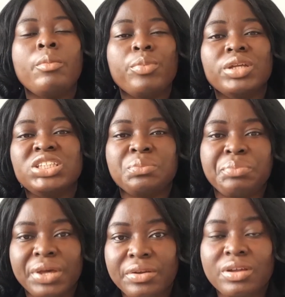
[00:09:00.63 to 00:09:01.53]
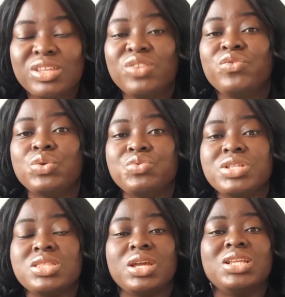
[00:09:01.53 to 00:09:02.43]
But it's better if you
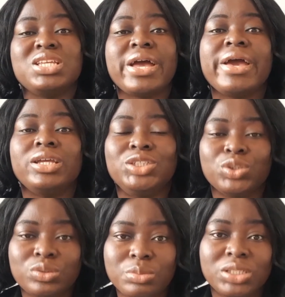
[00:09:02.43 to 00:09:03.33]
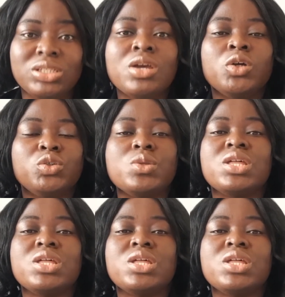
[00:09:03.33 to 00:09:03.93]
read the entire judgment so